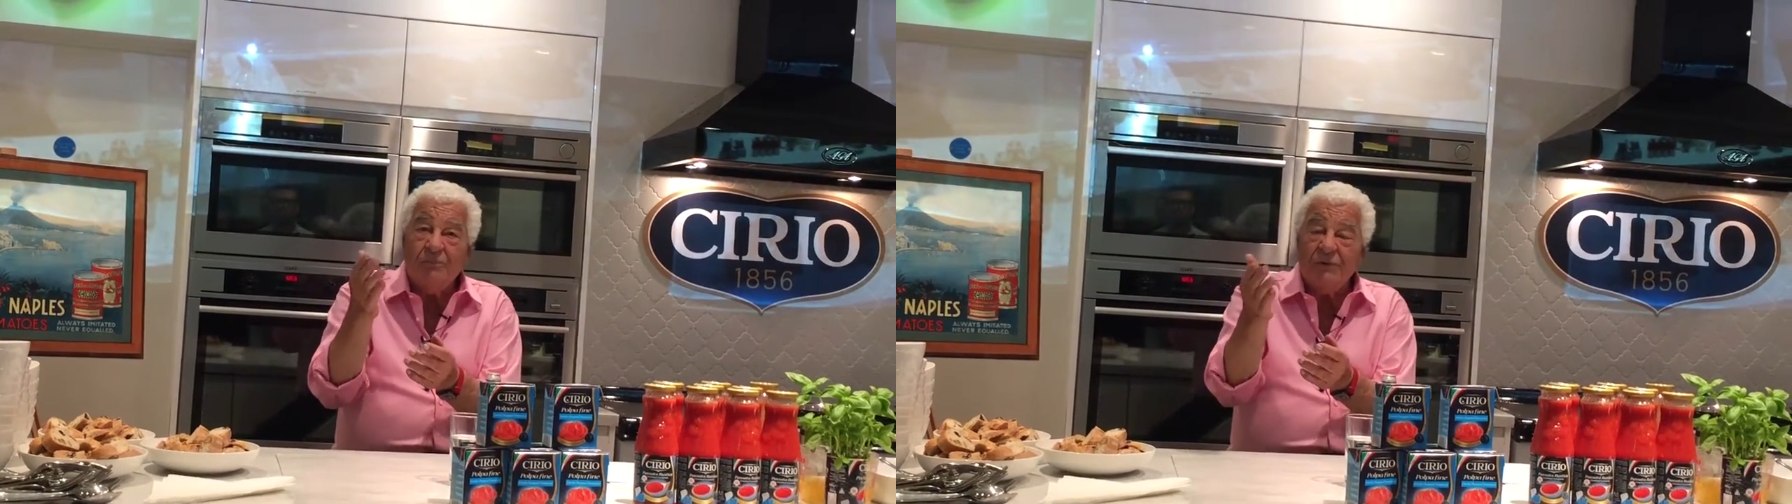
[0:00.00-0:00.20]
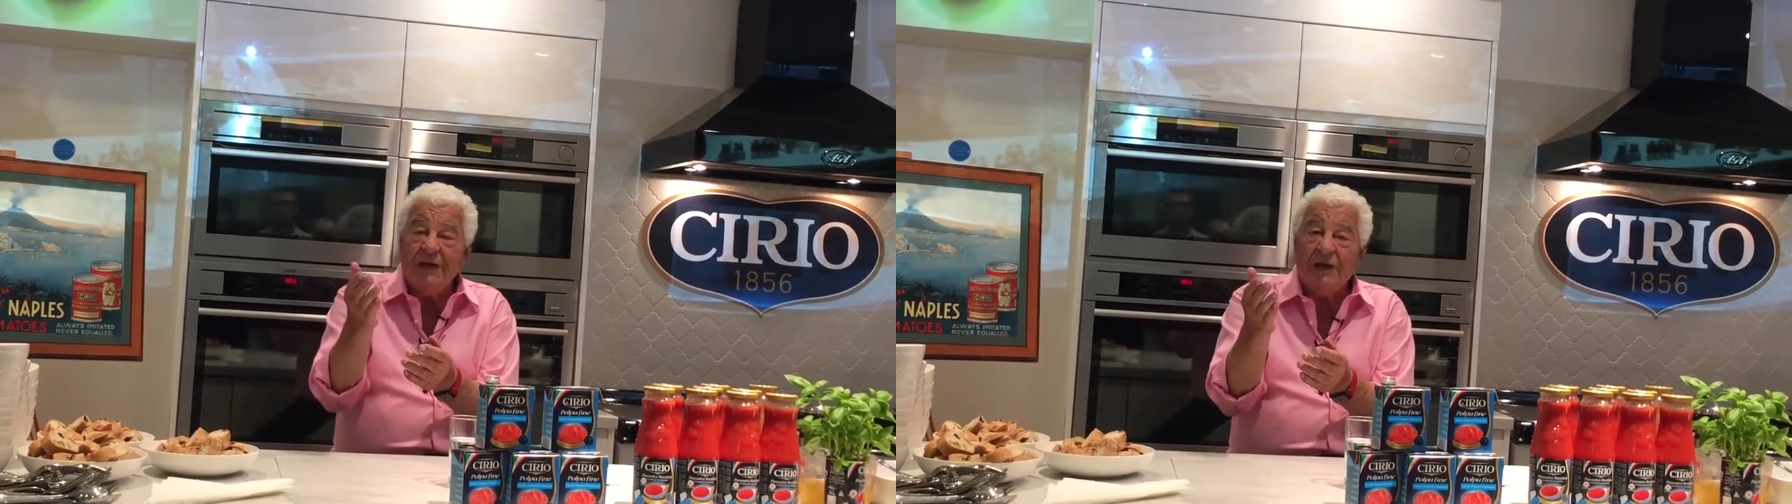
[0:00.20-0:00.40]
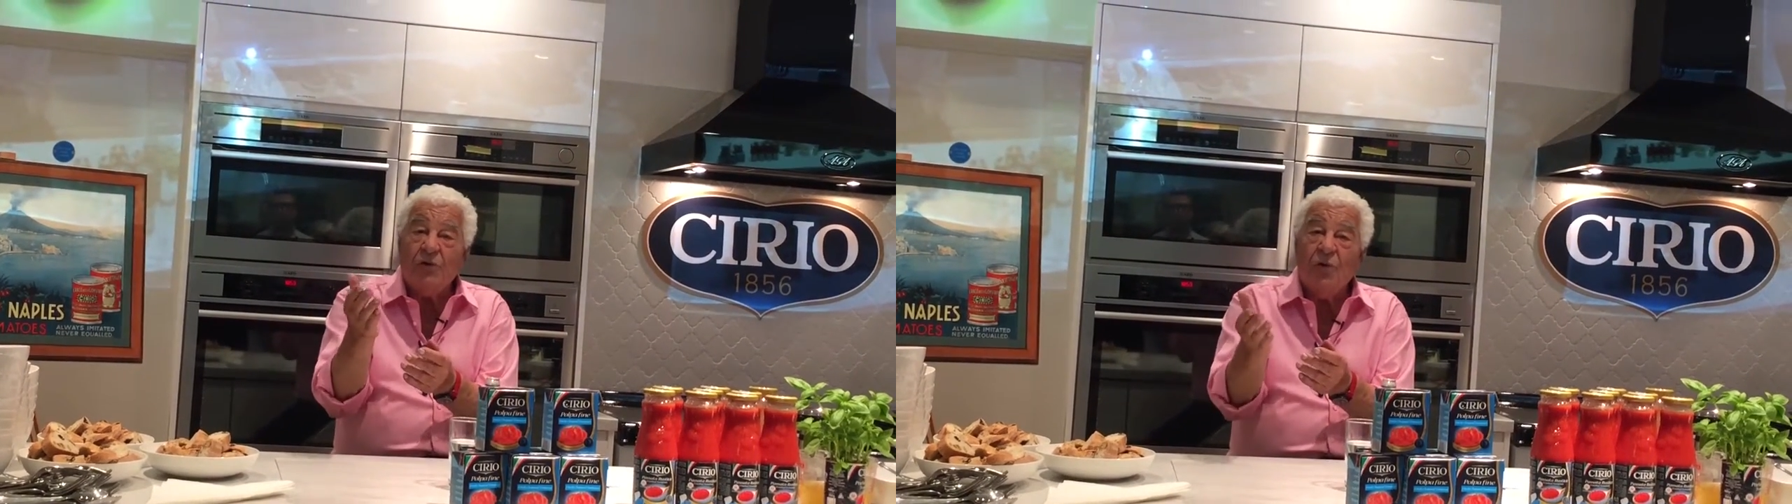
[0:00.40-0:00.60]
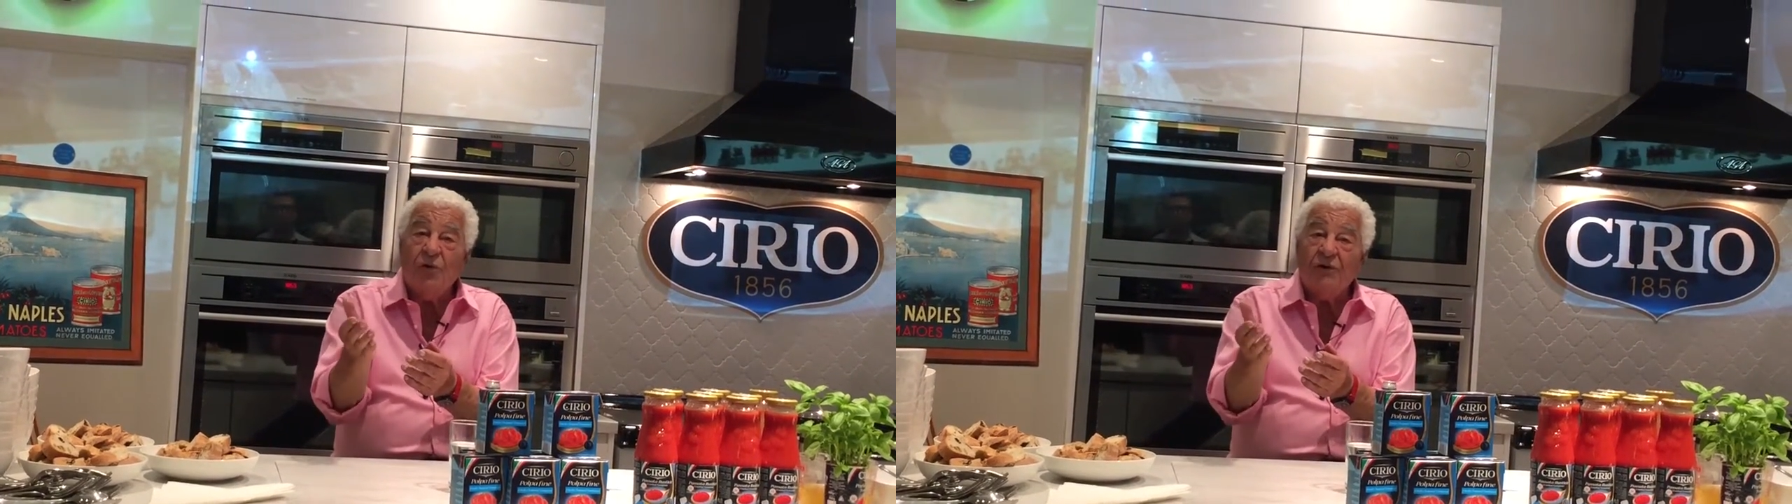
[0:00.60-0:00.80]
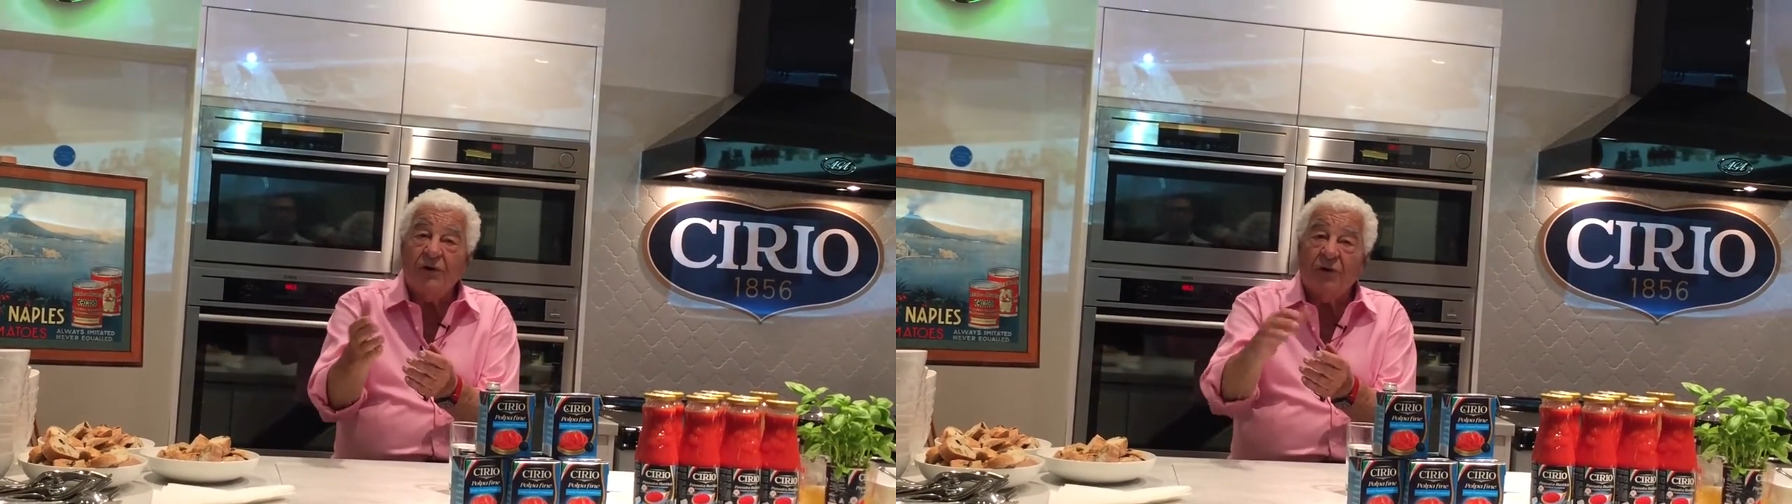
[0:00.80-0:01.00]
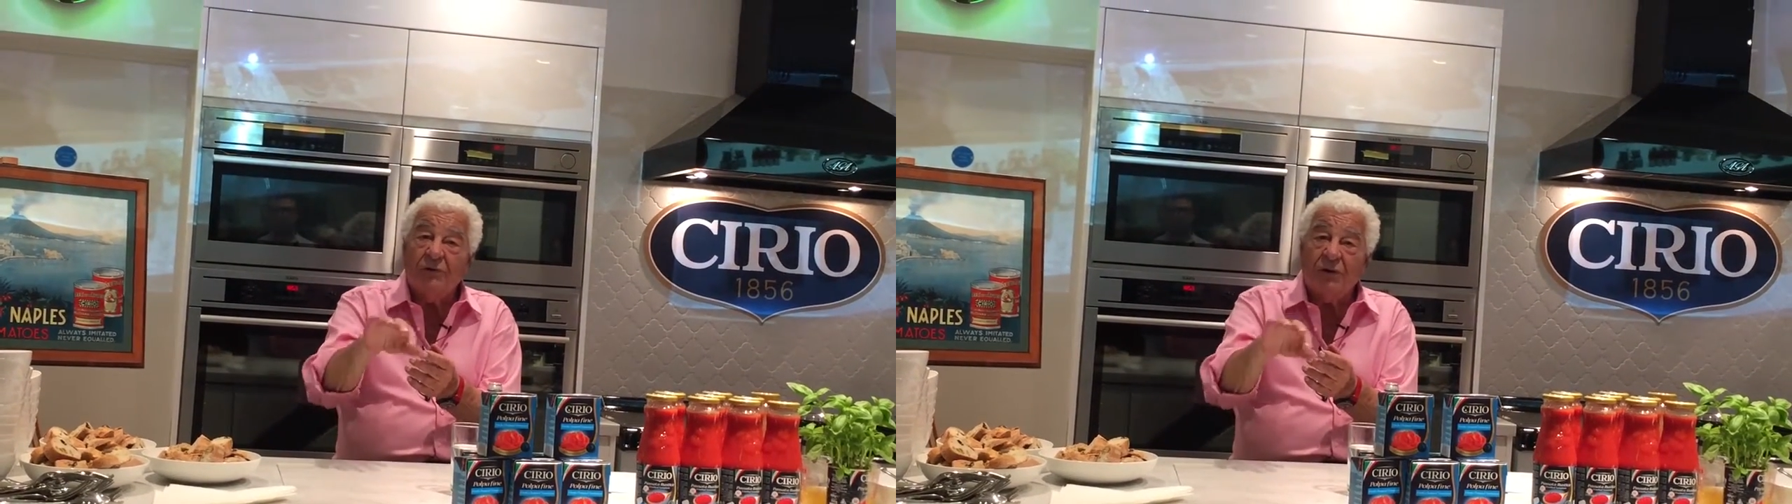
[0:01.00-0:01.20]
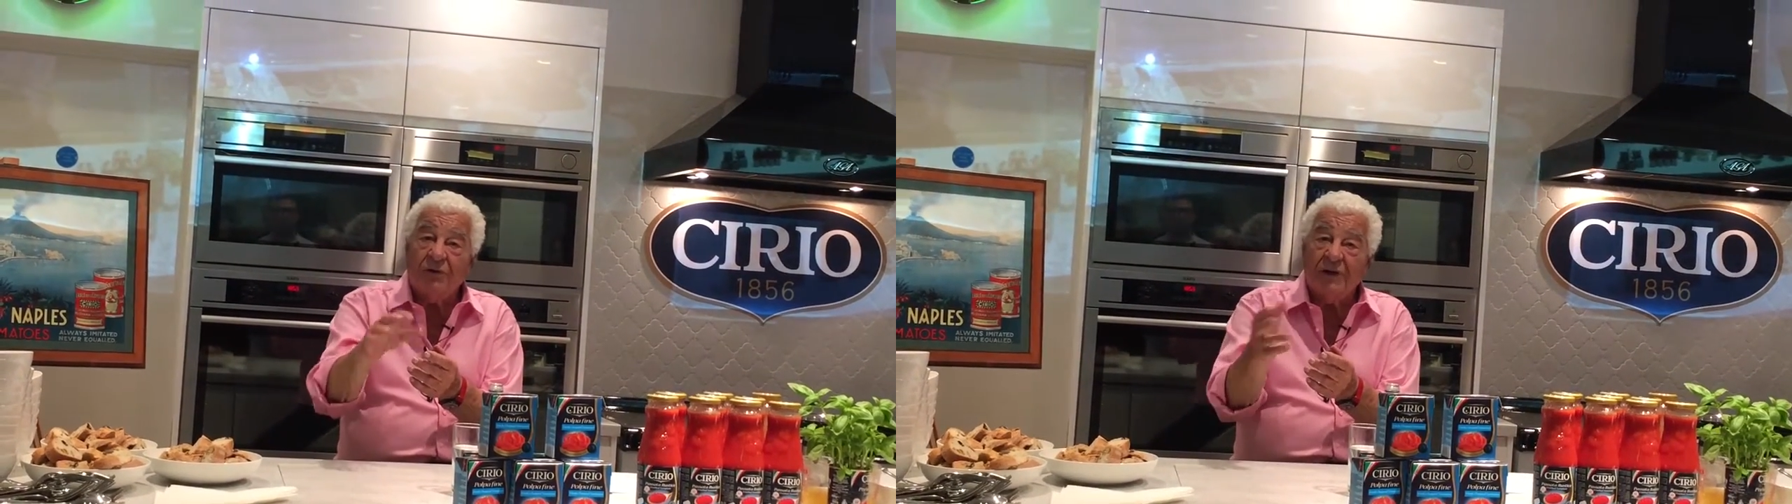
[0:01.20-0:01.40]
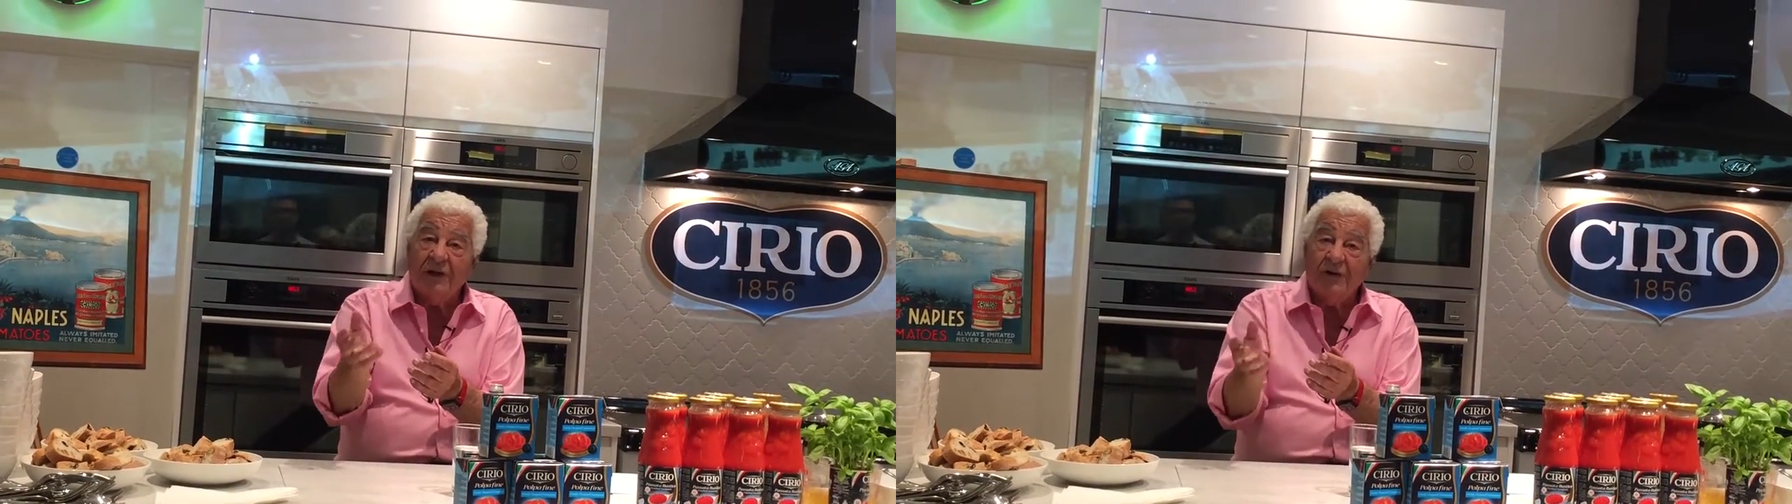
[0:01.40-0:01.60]
putting corn
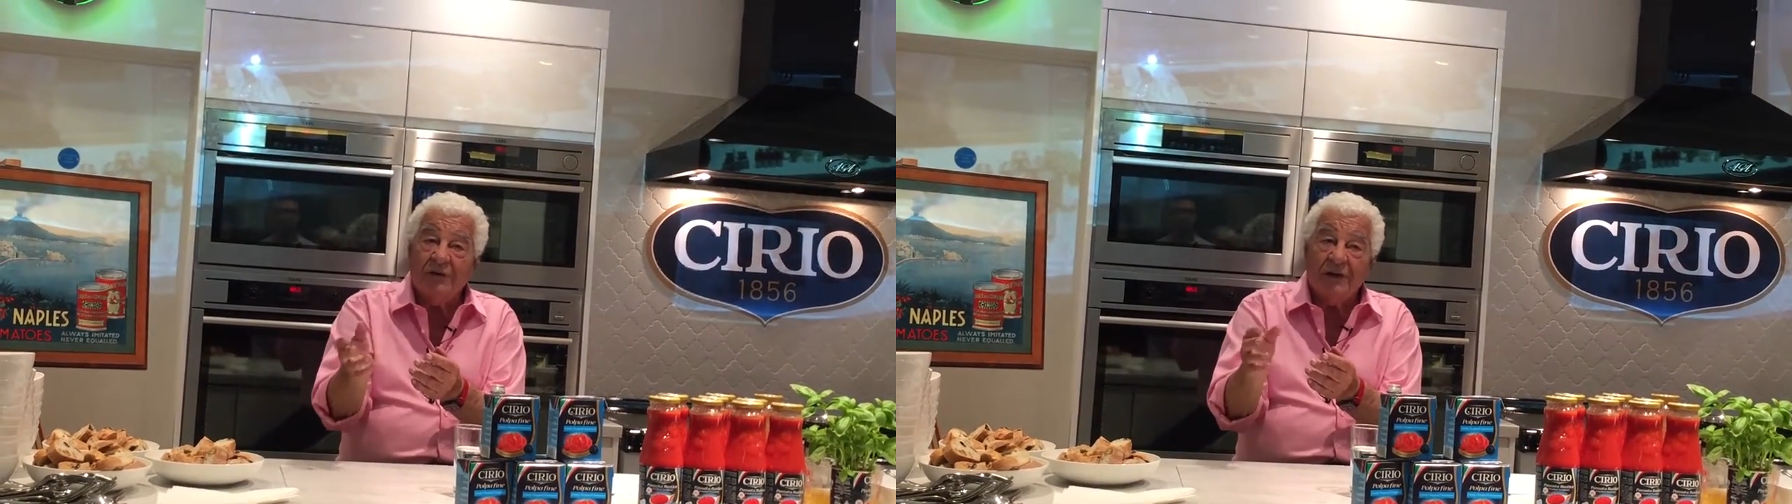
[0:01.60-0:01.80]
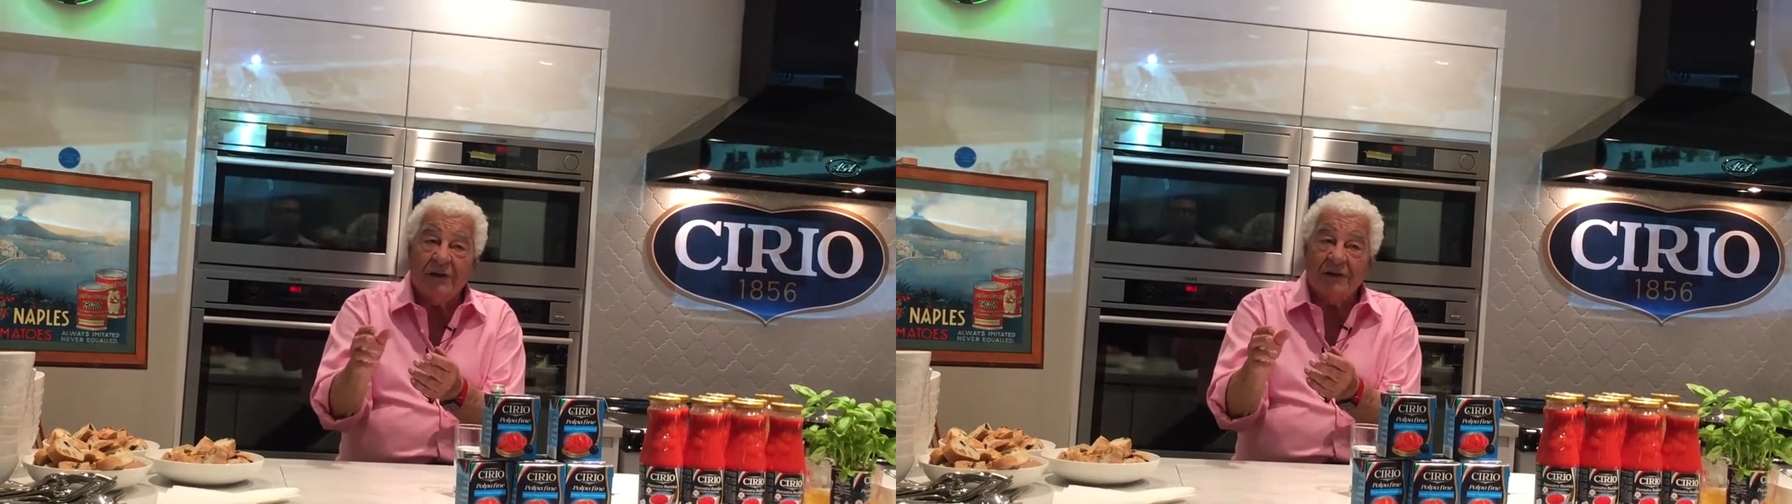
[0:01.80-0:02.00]
on